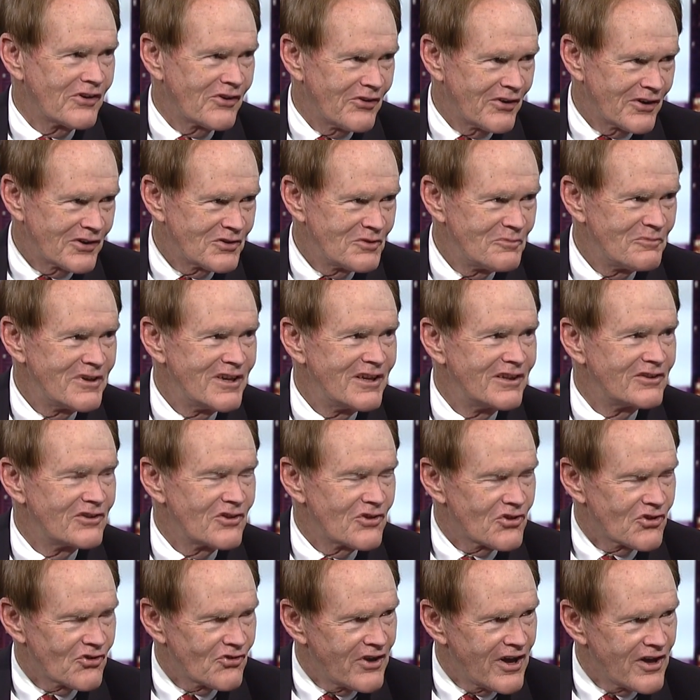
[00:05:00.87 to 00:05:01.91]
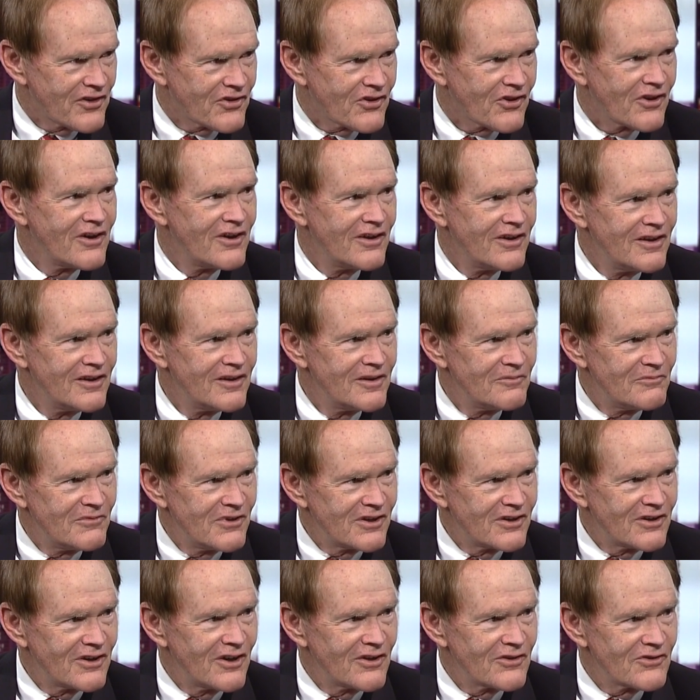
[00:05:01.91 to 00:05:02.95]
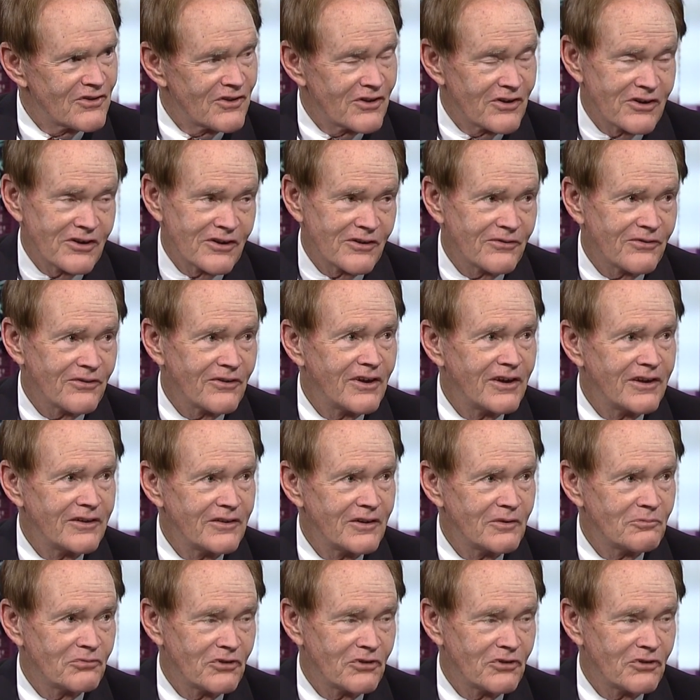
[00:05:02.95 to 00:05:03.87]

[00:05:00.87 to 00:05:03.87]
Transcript: going to be in distress because they're going to find the